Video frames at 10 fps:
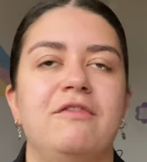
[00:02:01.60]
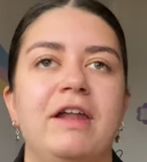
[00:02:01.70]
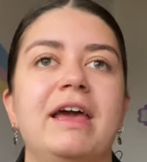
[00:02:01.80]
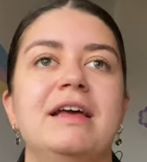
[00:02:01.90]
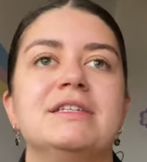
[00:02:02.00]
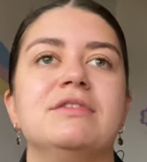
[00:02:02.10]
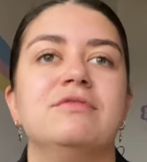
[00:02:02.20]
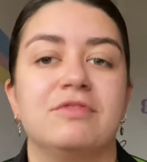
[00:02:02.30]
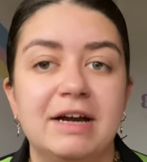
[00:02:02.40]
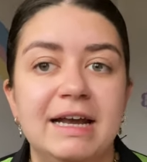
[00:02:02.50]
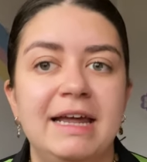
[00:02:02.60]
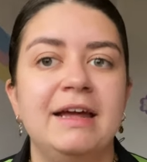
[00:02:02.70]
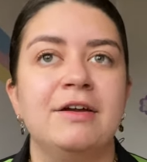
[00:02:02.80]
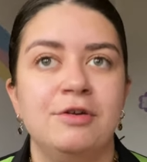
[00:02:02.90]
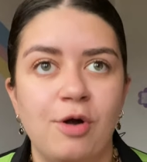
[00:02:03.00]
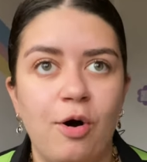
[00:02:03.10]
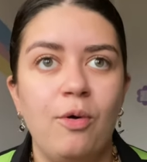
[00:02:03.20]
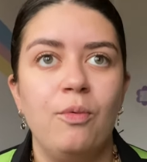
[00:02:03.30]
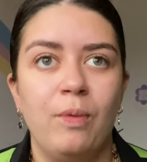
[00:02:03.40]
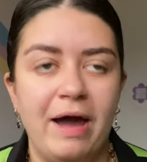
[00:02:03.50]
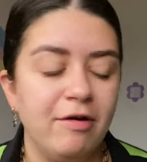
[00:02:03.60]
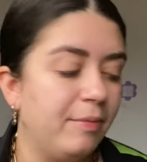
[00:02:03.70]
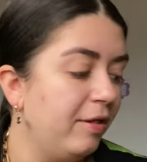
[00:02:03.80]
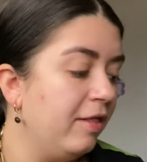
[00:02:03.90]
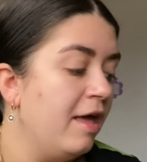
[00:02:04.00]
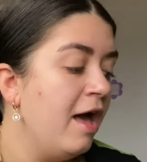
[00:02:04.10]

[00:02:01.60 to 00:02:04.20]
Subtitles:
feel like is really not wearable.